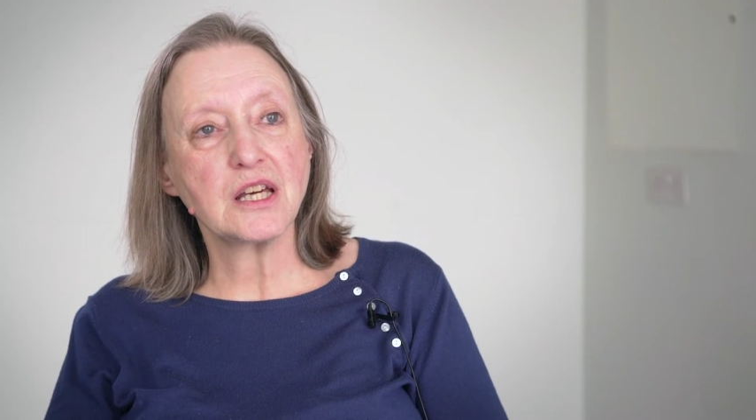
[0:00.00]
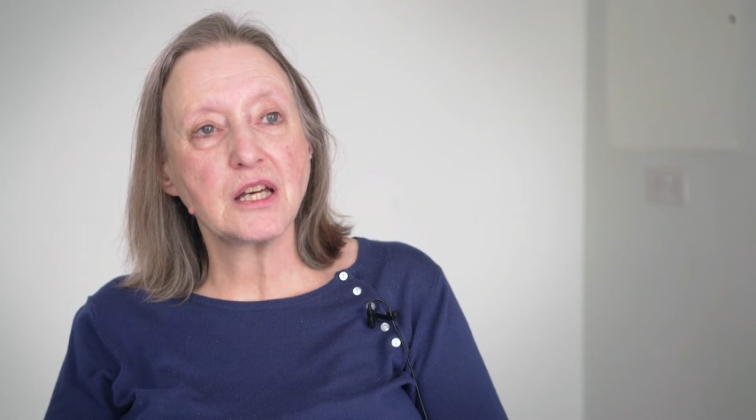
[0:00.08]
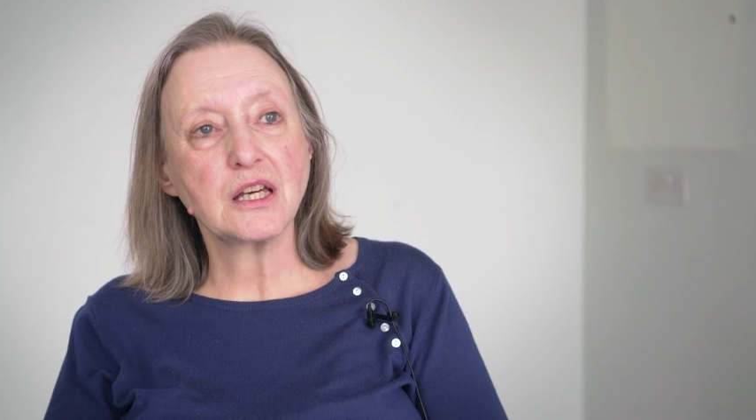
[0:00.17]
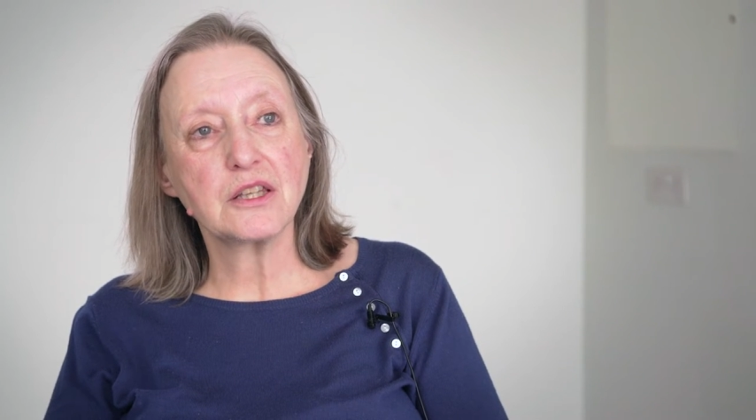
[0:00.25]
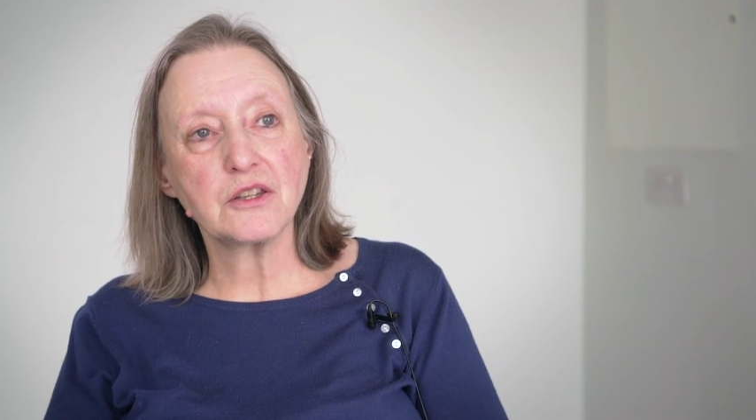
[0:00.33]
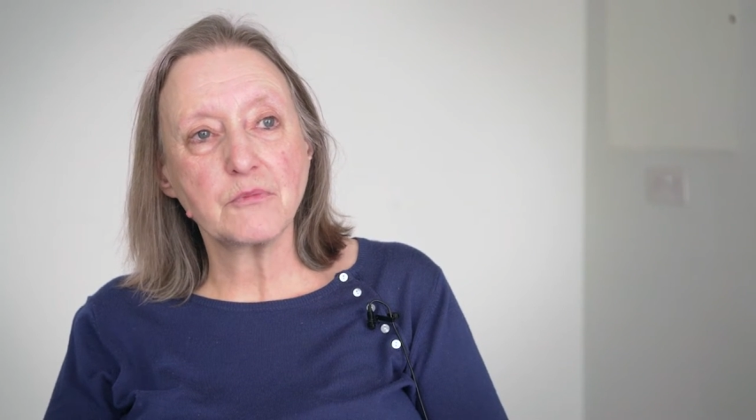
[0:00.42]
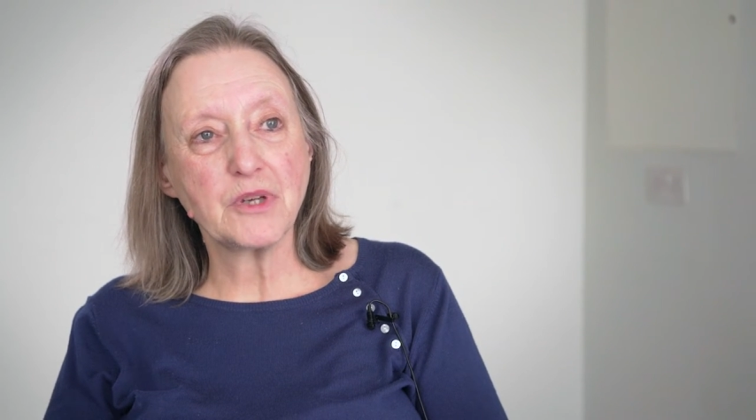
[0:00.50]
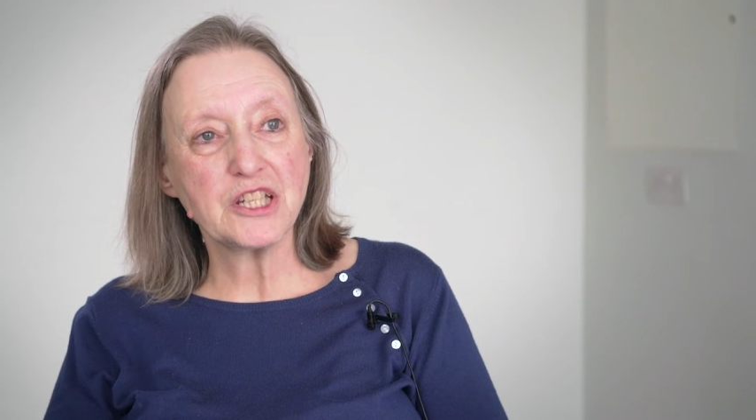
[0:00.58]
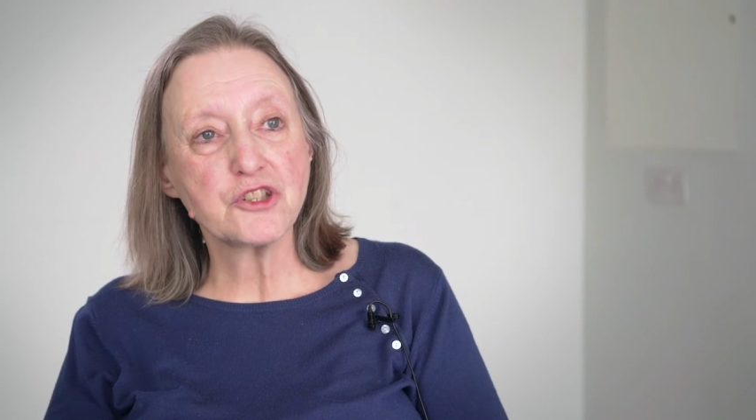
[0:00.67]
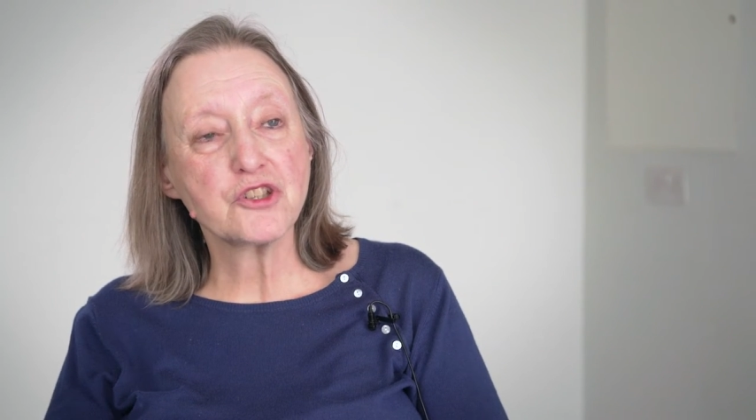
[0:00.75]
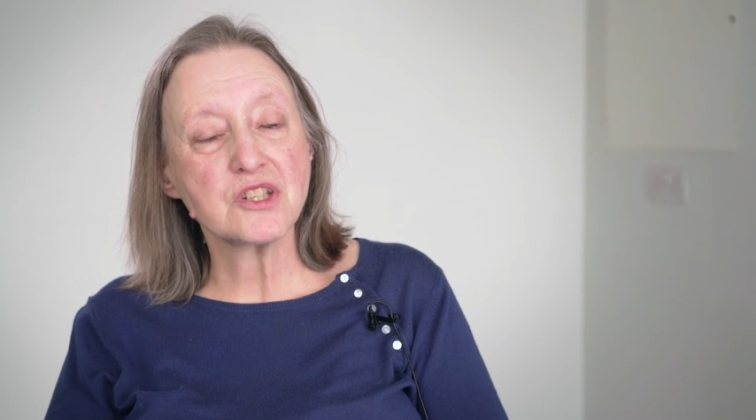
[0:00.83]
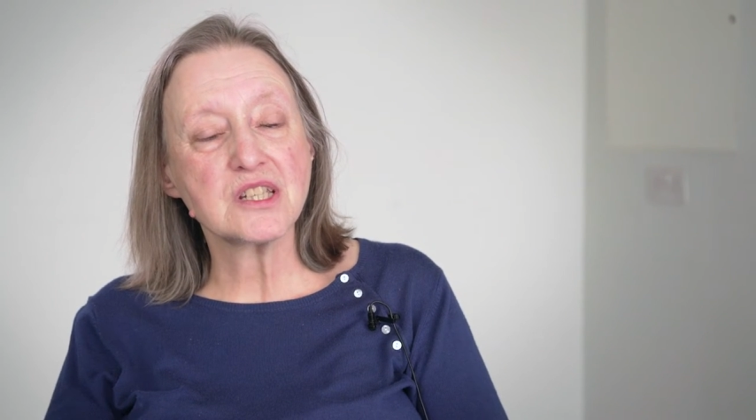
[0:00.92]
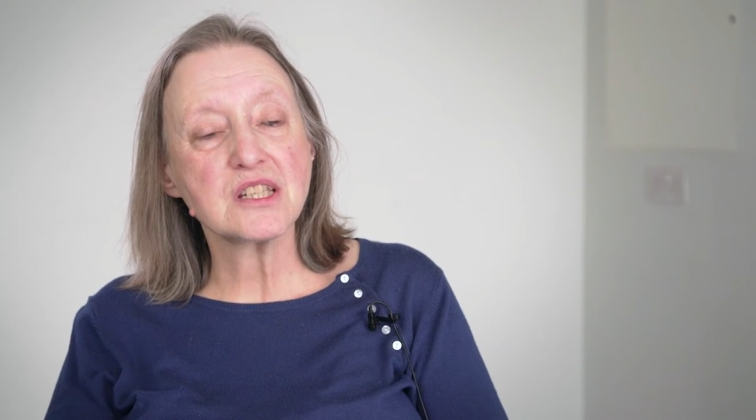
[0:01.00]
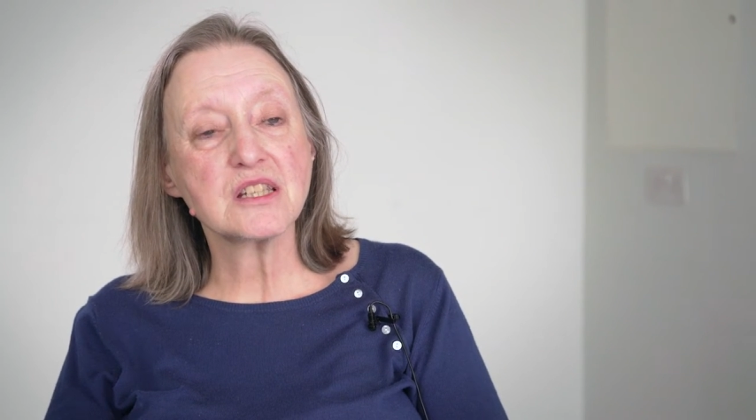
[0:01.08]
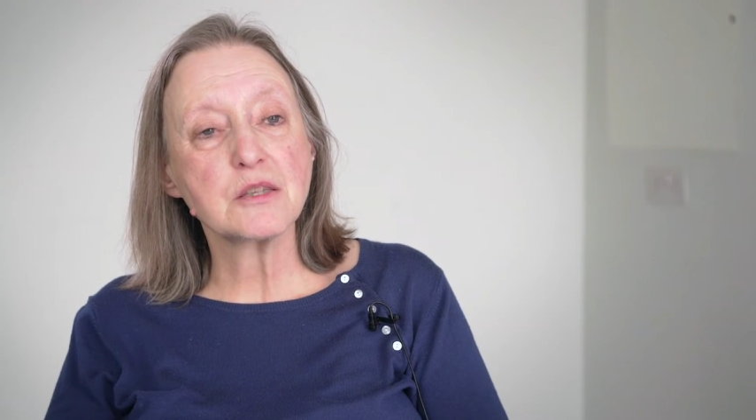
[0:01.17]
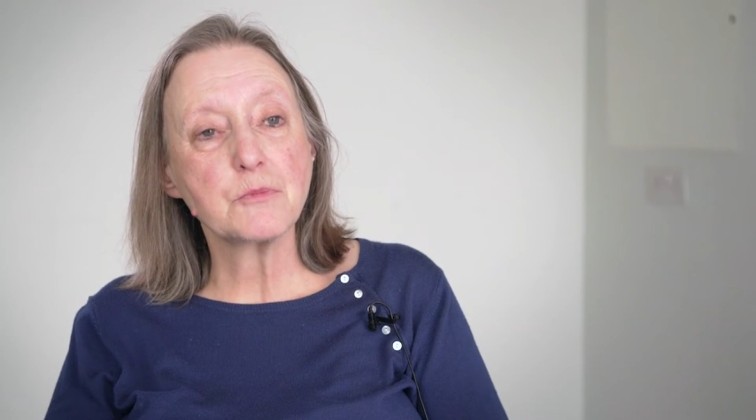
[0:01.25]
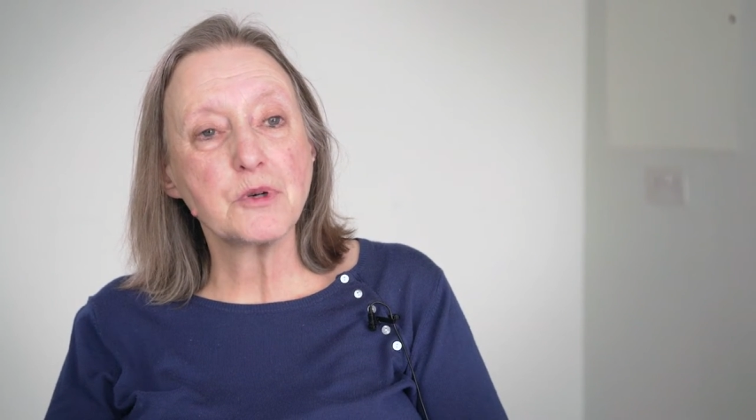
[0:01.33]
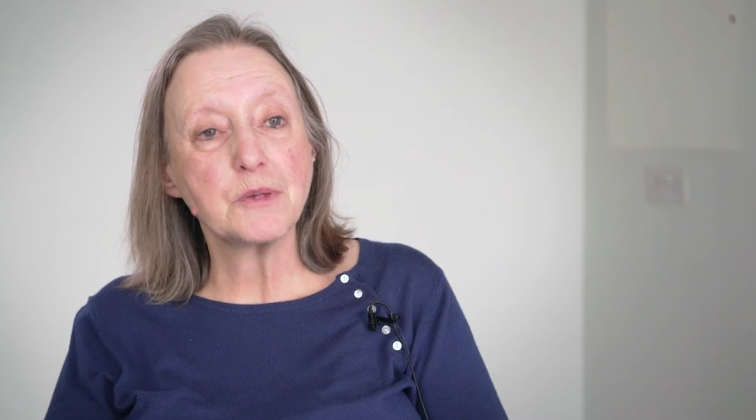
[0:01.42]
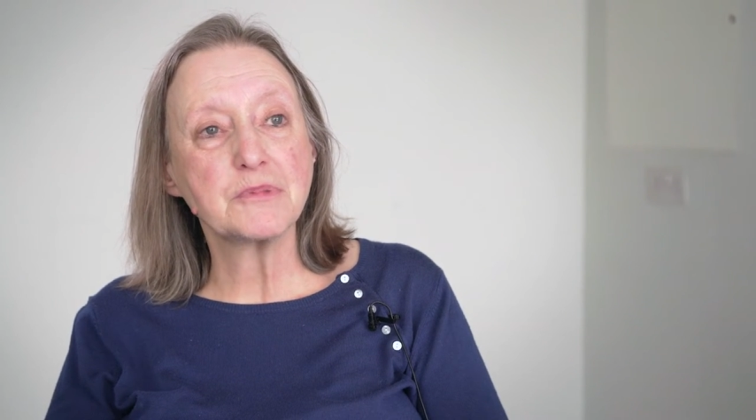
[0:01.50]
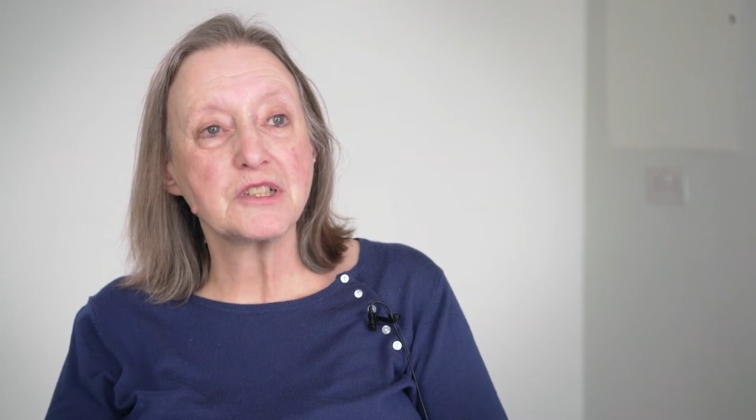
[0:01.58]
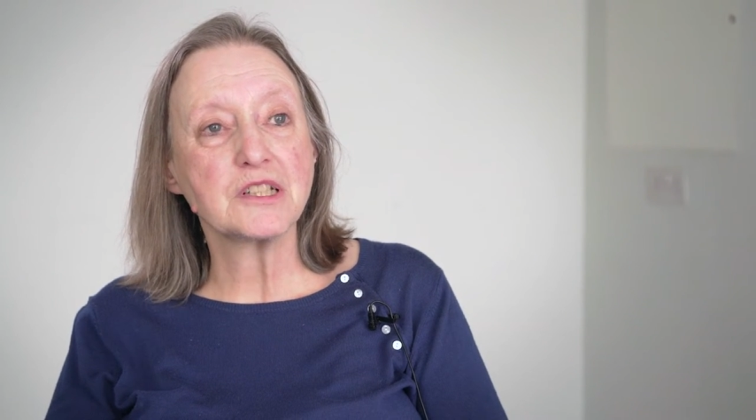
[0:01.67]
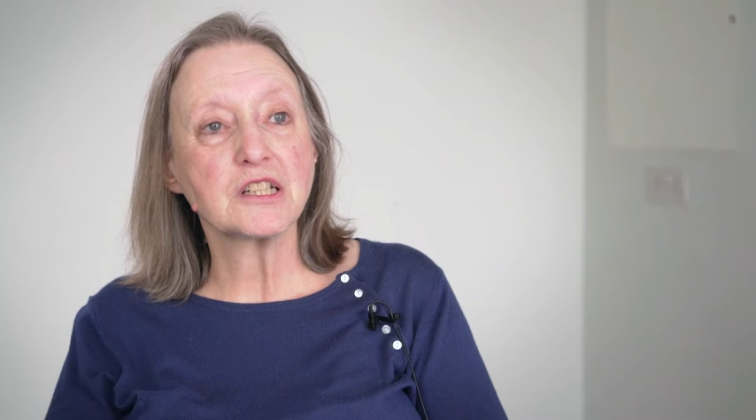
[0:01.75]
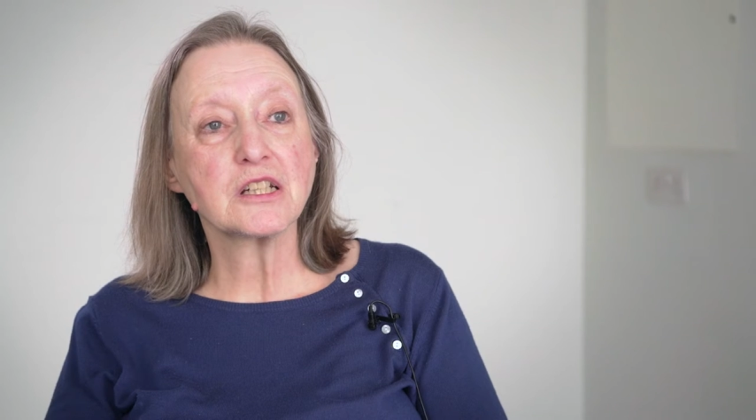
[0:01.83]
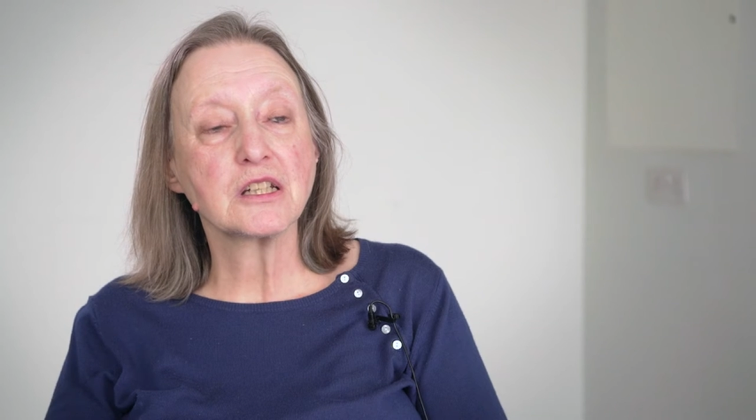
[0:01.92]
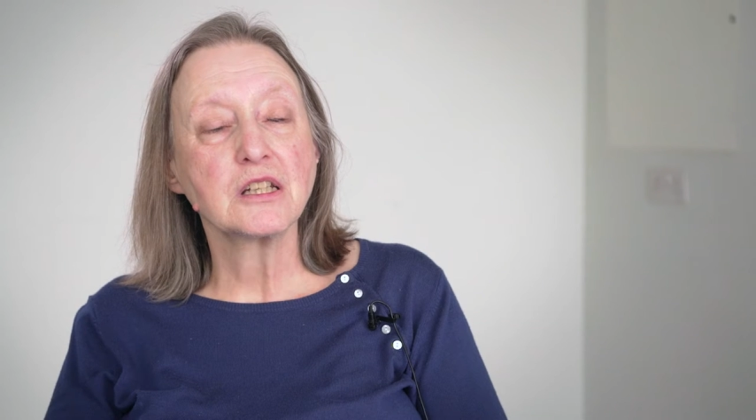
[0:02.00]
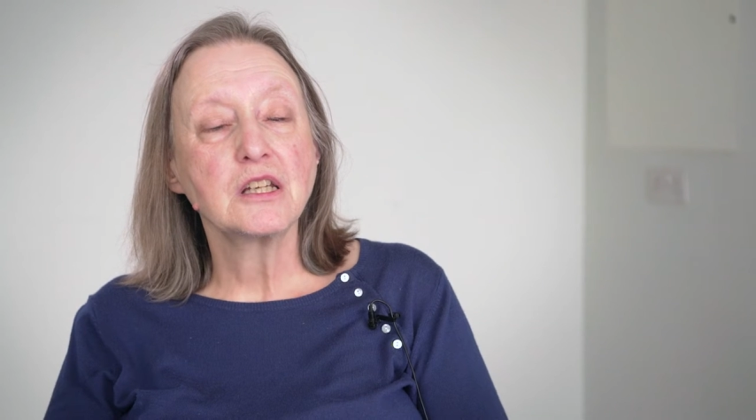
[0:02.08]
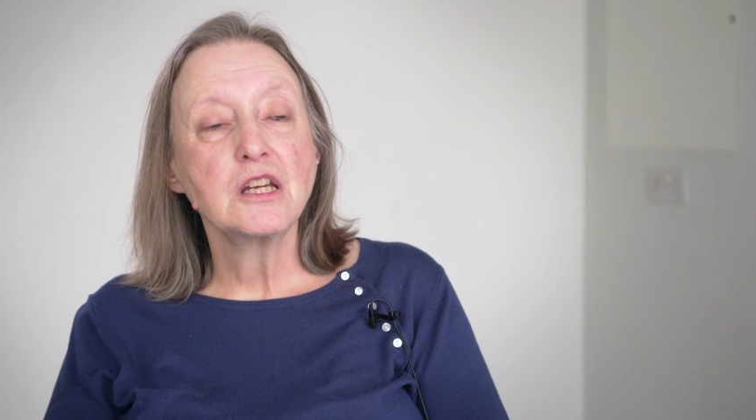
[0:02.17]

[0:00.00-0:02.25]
and patients and the public